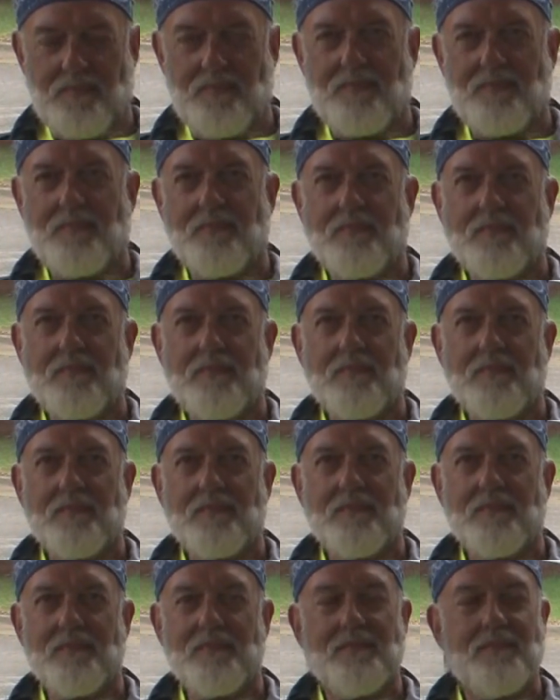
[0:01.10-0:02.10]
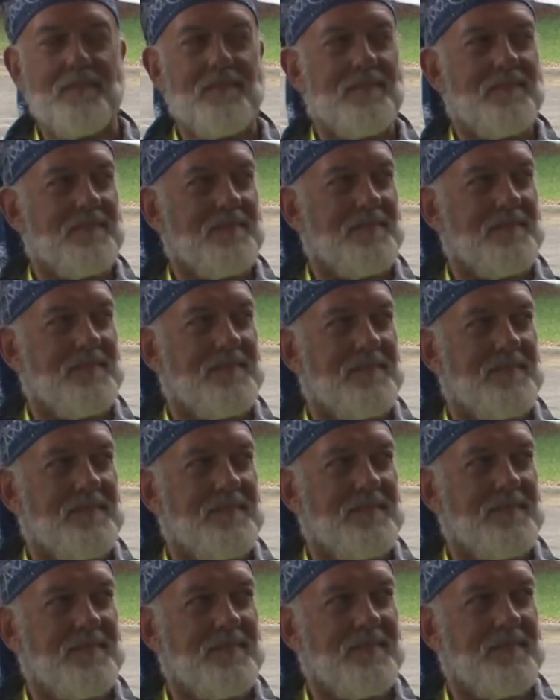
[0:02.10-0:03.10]

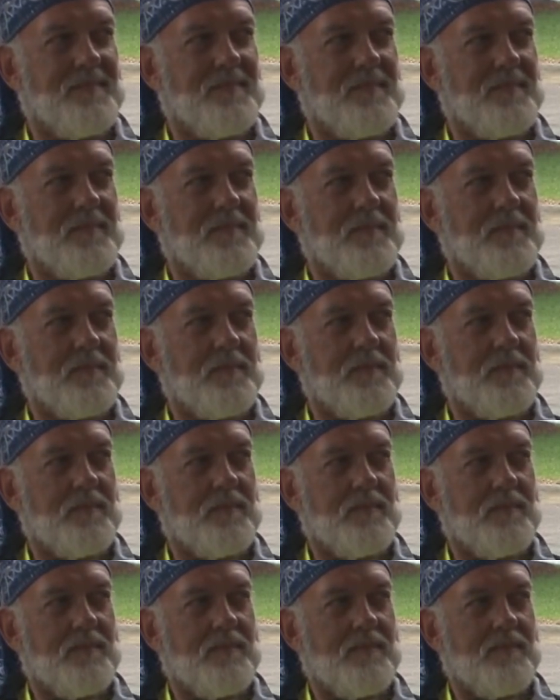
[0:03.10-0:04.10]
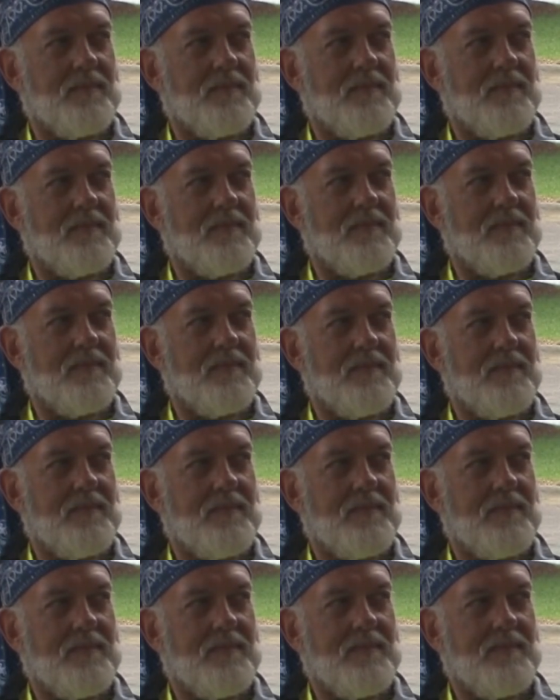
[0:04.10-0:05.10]

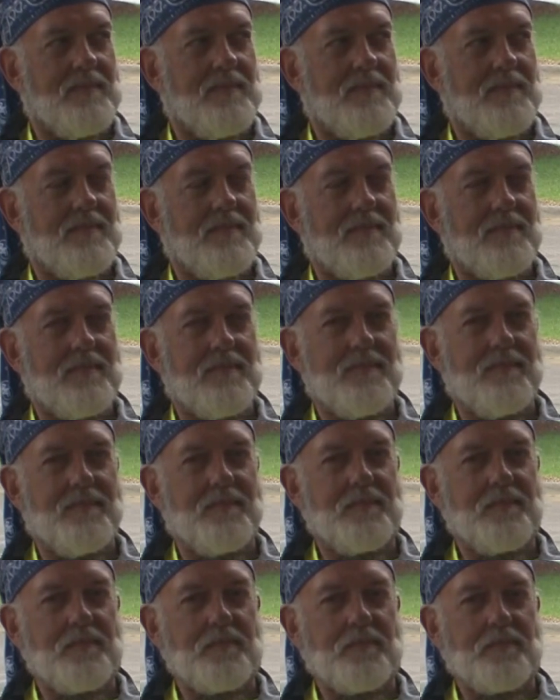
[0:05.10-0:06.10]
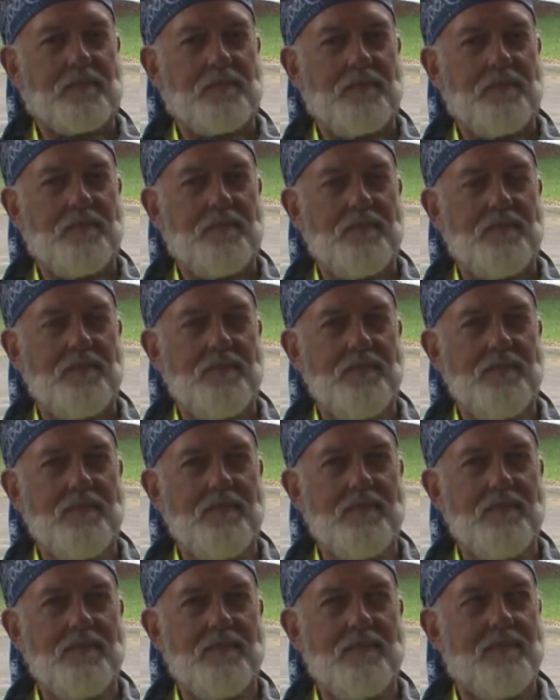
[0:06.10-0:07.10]

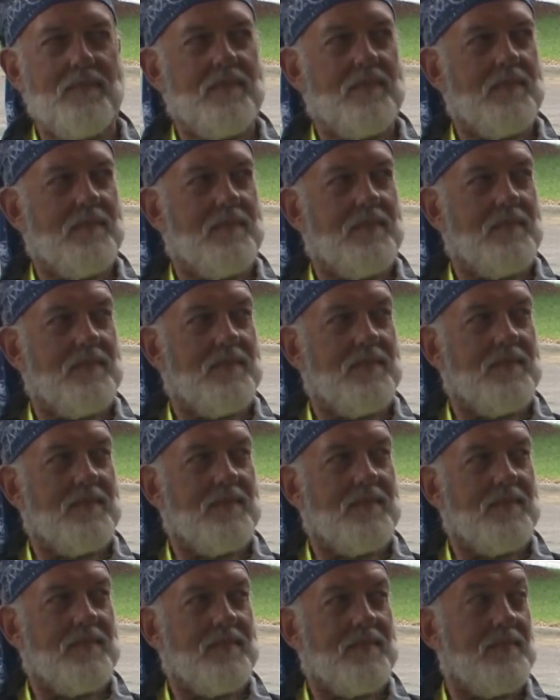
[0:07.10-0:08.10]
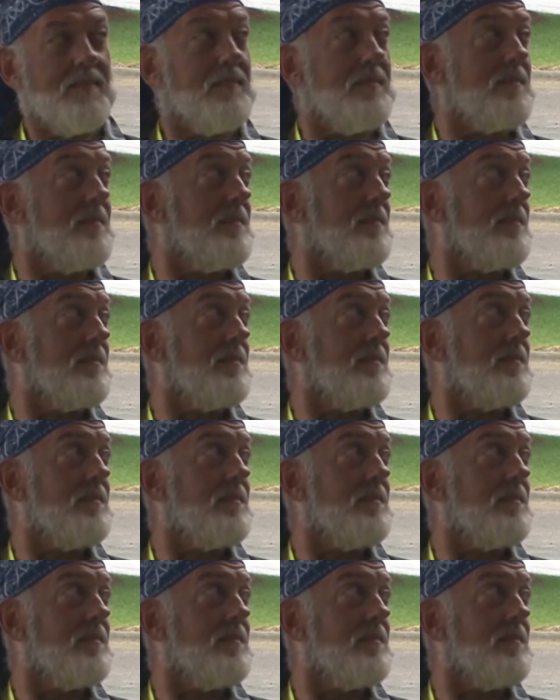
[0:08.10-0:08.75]
[no speech]